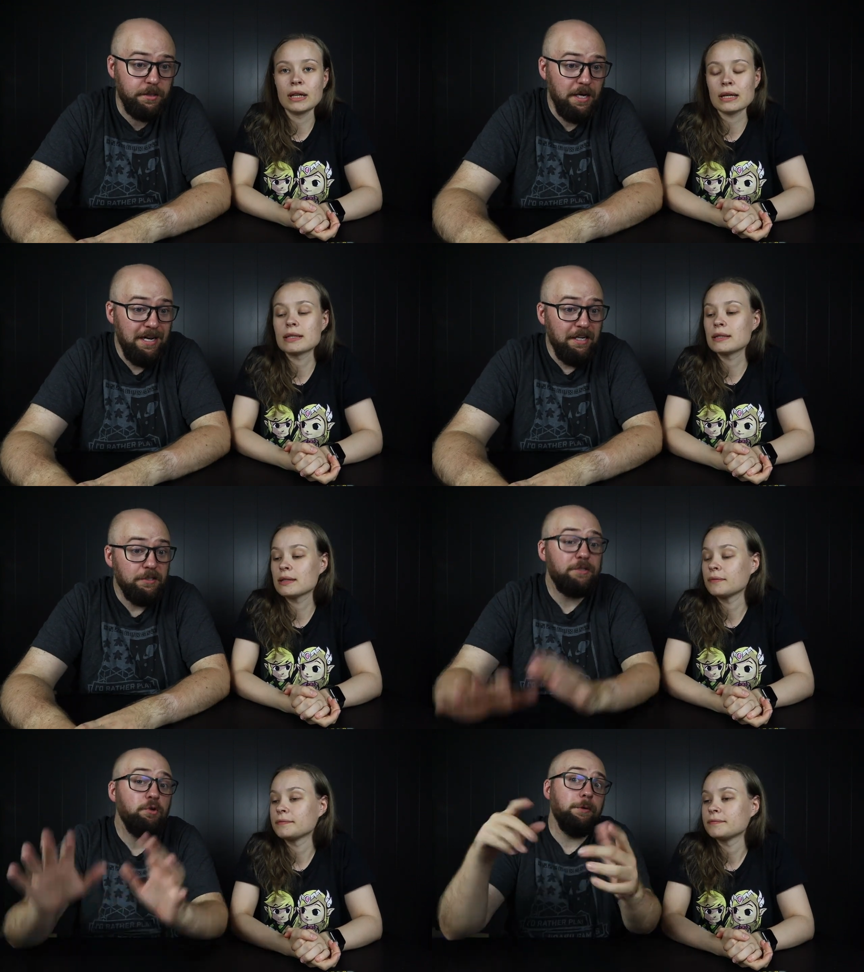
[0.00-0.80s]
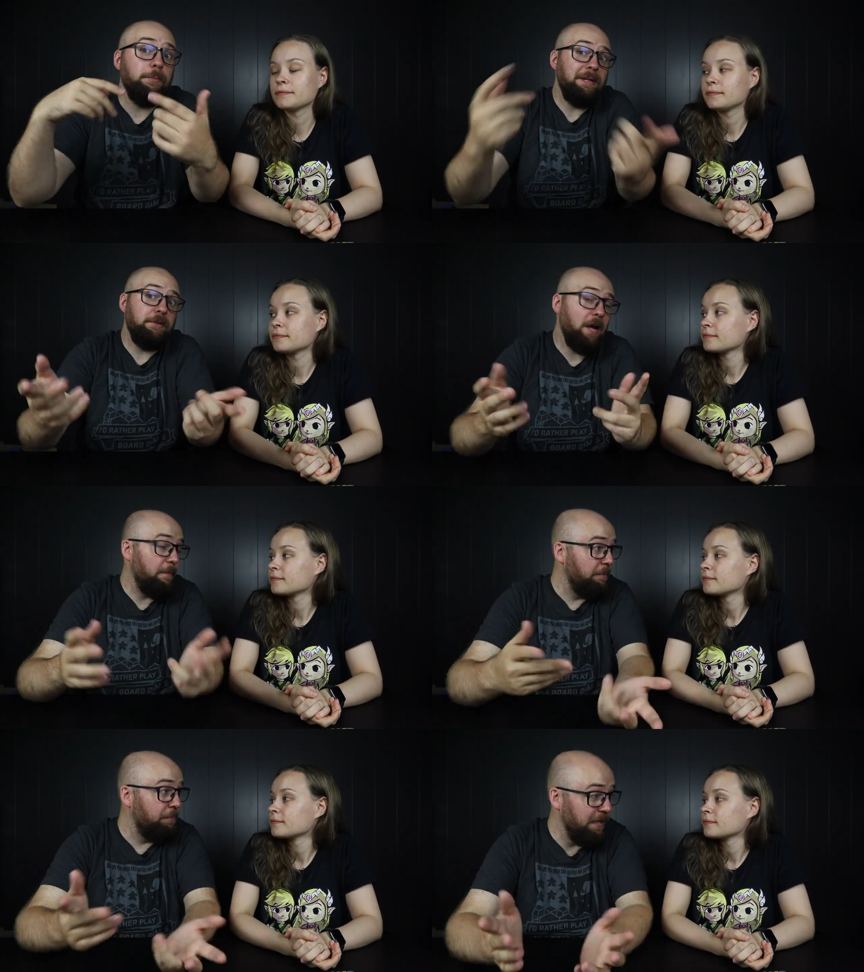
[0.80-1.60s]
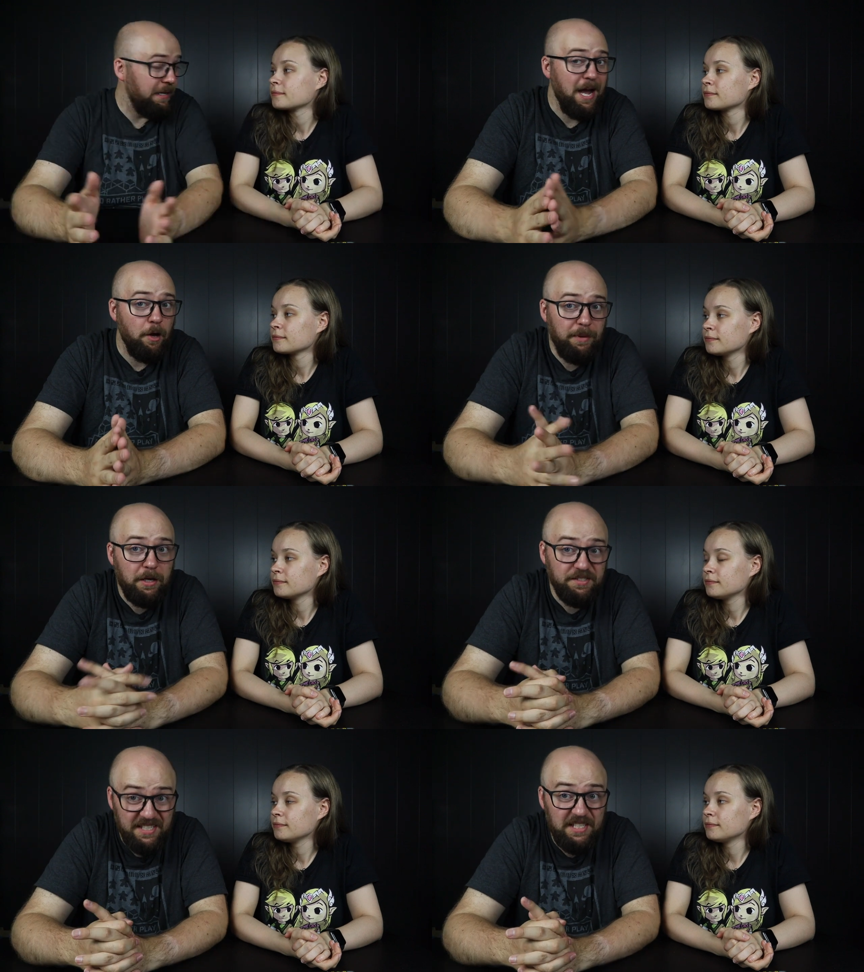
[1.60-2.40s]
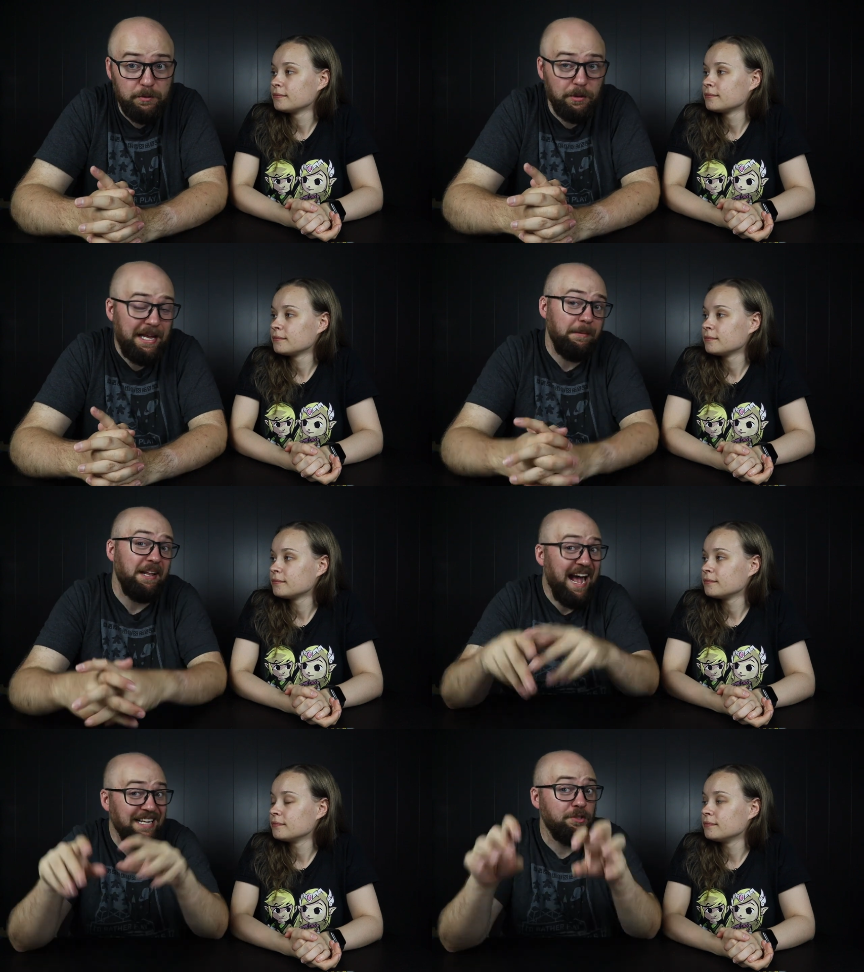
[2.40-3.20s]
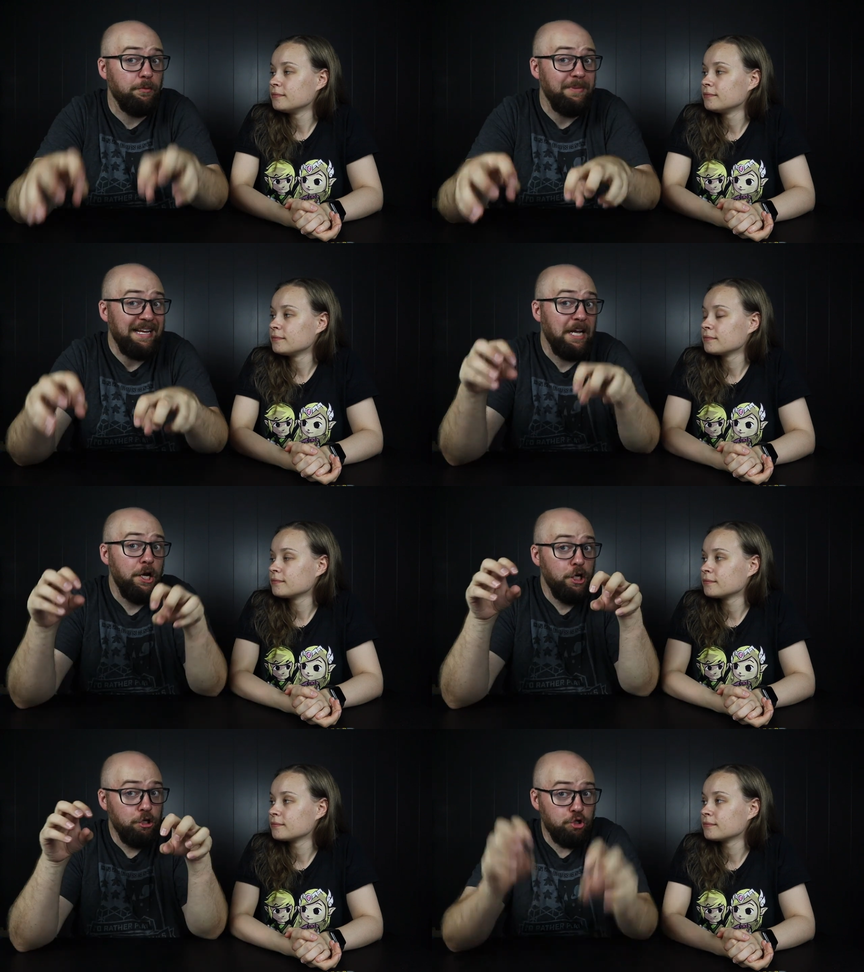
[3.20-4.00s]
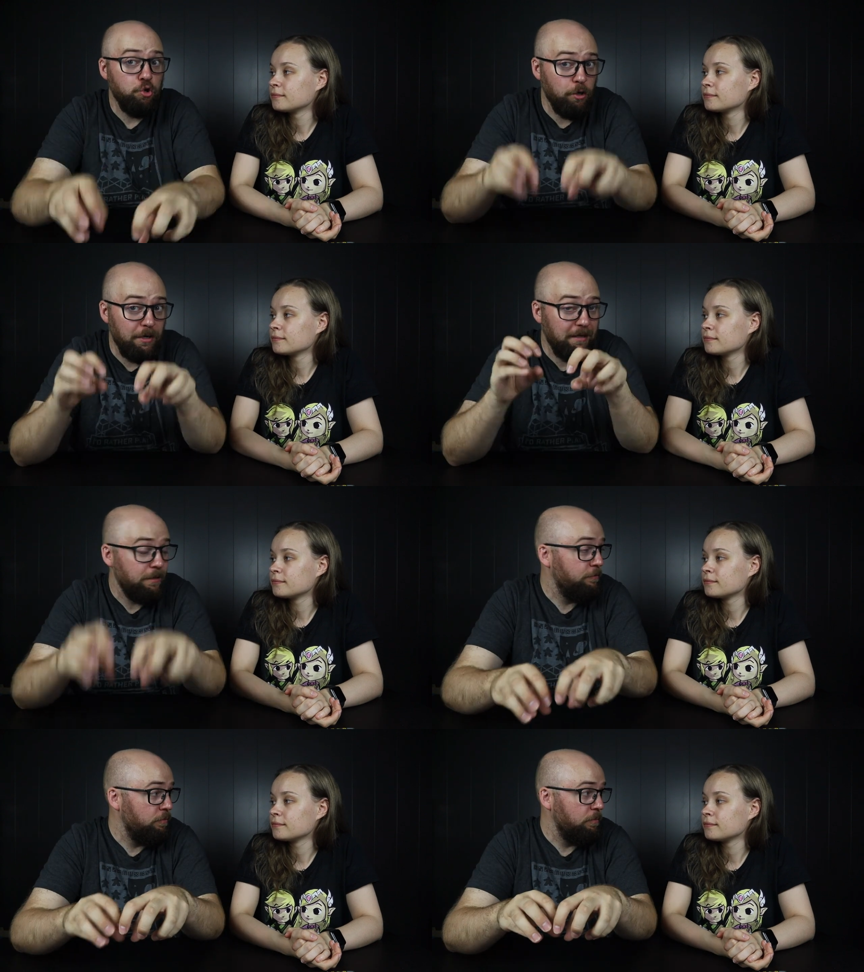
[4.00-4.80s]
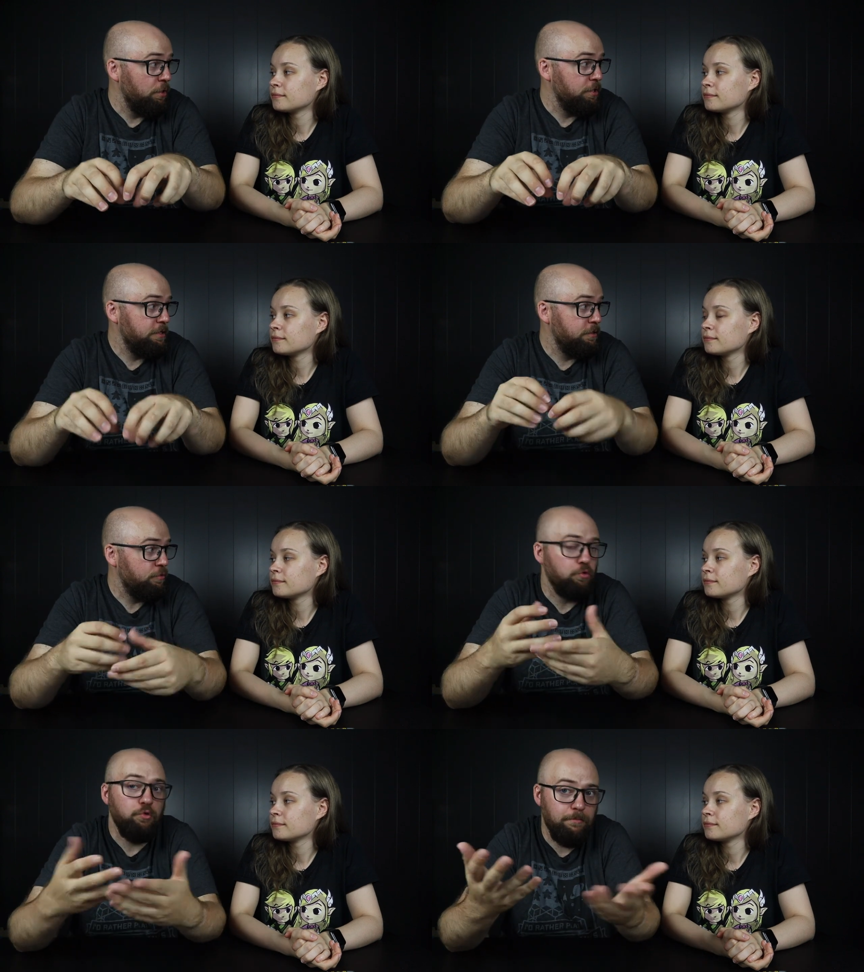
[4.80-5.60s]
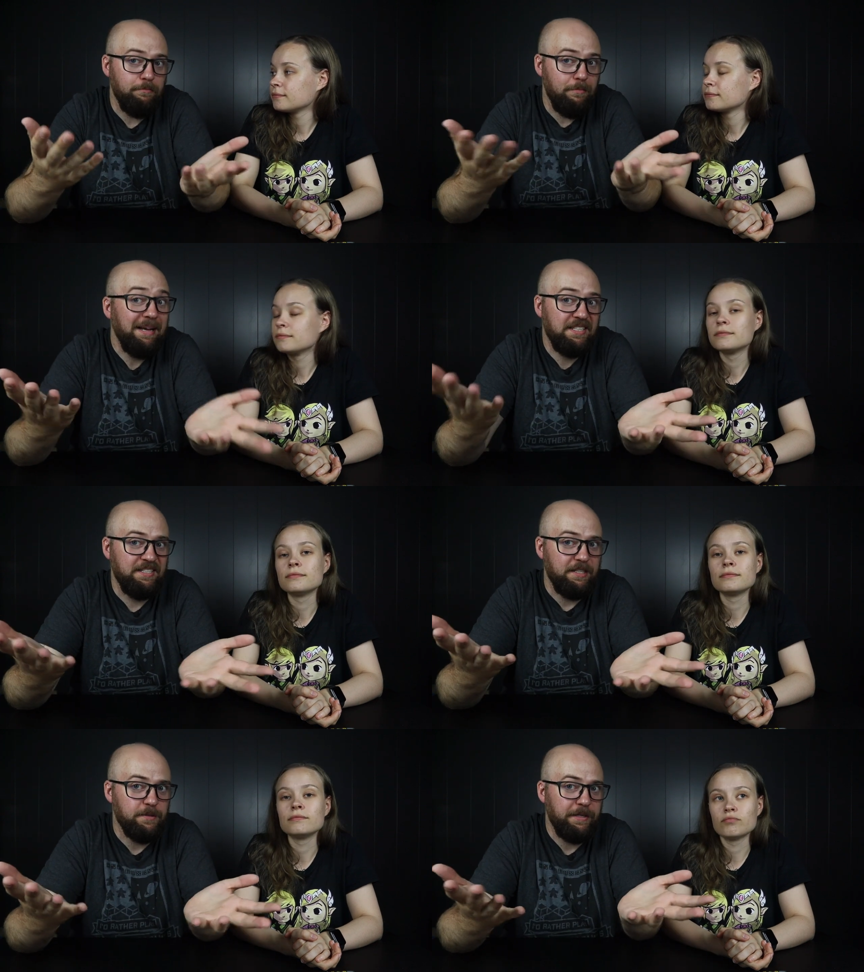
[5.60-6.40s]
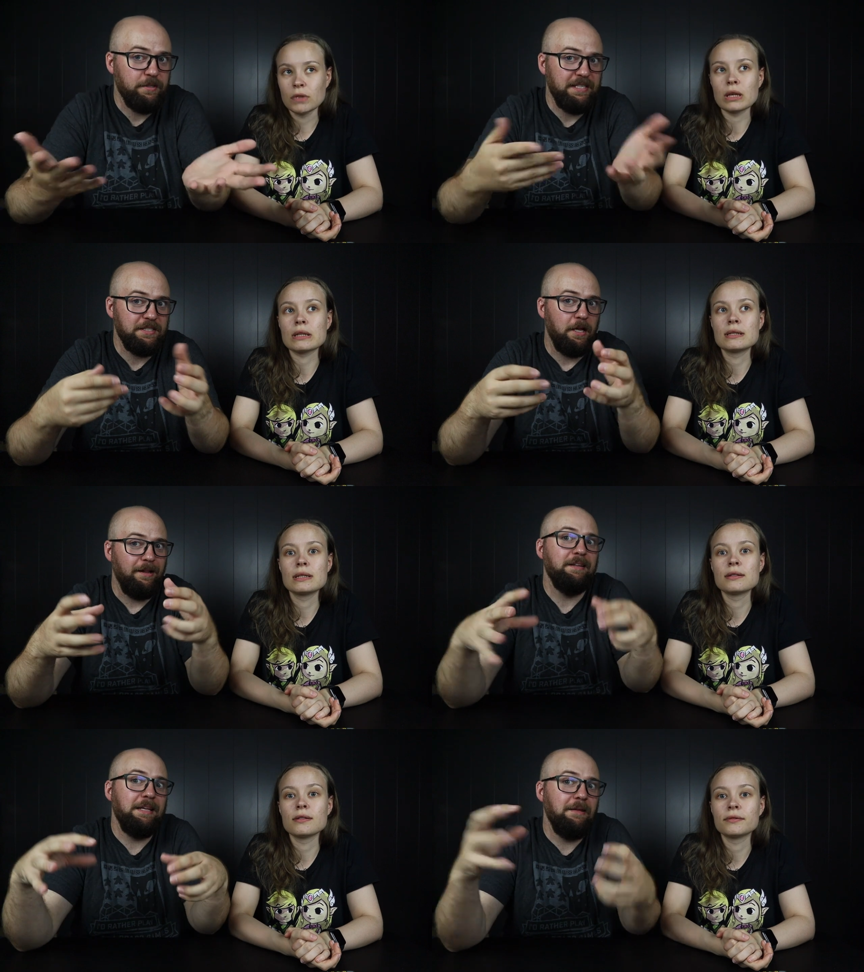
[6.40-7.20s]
Speaker 1: Yes. So let's talk about the player time and play count because this is one game that has to be shorter than terraforming Mars to, to make sense because yes. that's kind of like